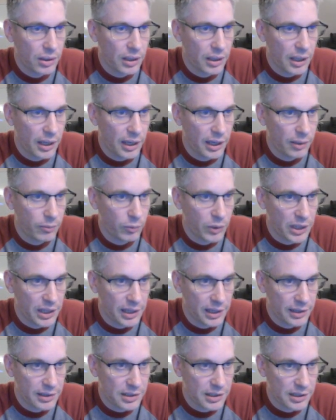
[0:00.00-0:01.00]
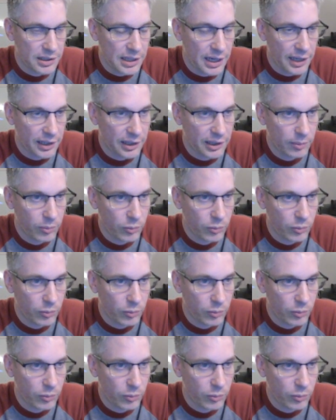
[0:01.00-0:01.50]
And we can't attack him